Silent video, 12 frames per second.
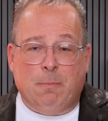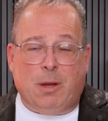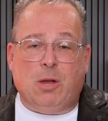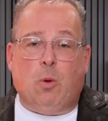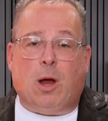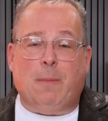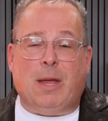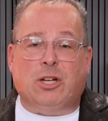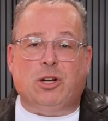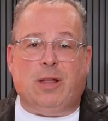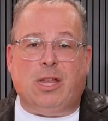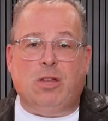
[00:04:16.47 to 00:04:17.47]
but you want to make
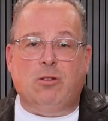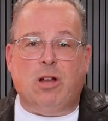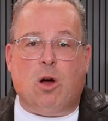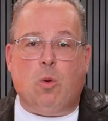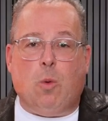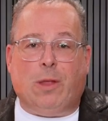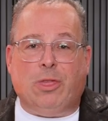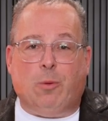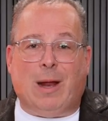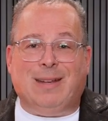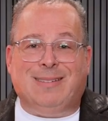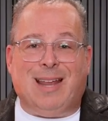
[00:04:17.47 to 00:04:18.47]
sure that you know what the
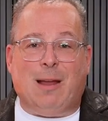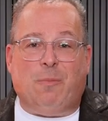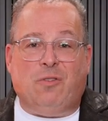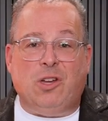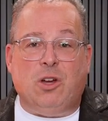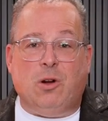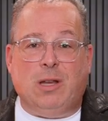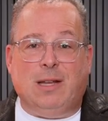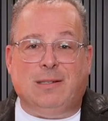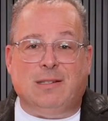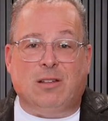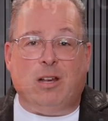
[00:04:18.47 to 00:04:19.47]
right setup for your
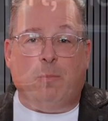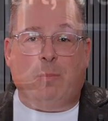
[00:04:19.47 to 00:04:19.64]
needs is going to